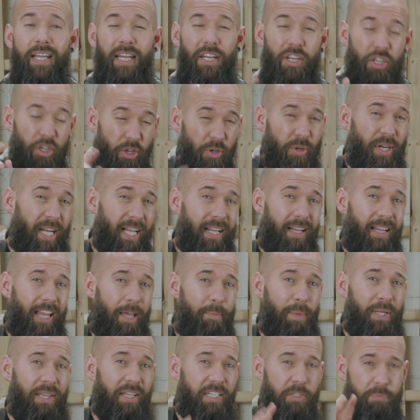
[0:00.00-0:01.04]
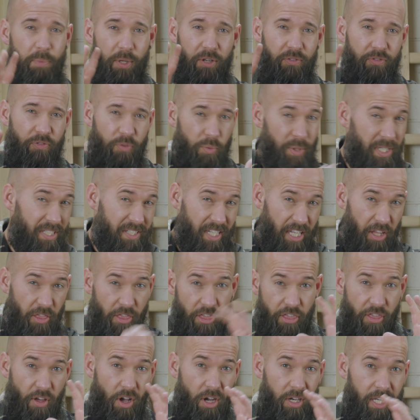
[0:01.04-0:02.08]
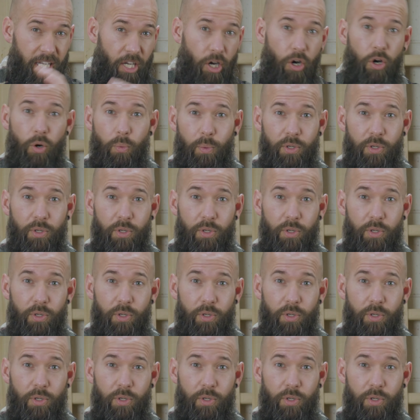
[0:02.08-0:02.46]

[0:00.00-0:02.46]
and you're in a climate that's been freezing and thawing all